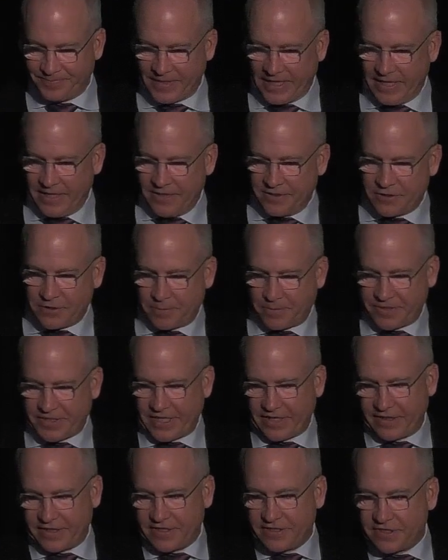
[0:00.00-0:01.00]
to present
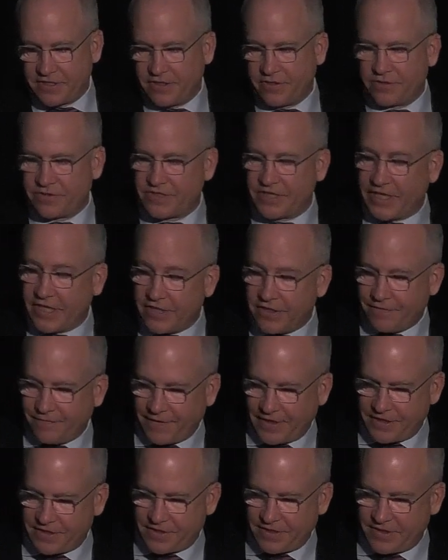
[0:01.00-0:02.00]
this year's
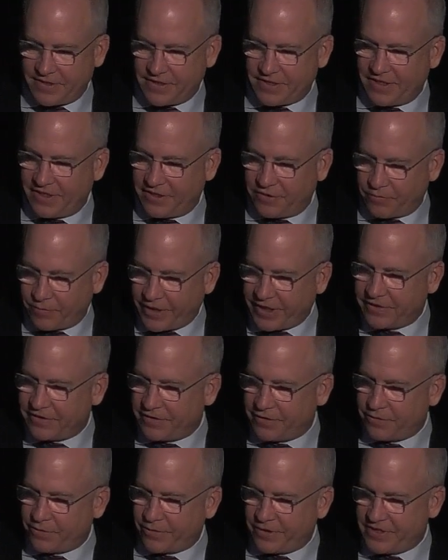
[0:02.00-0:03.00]
Innovations in
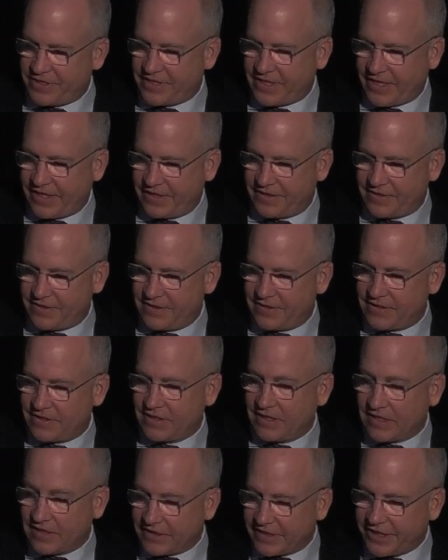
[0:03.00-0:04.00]
Regulatory Sciences
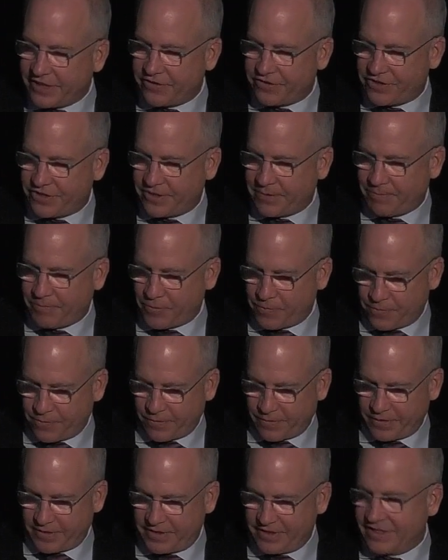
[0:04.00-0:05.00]
Leadership Award
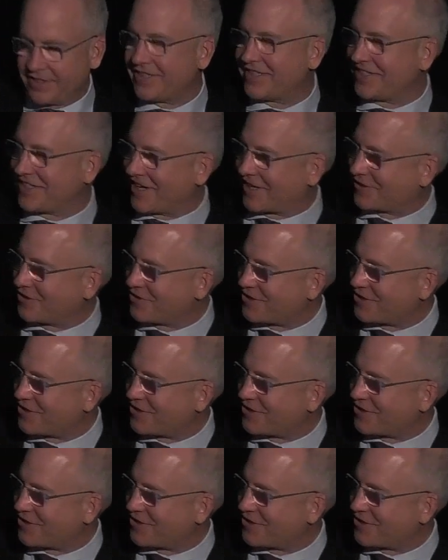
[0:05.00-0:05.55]
to Dr. Jeff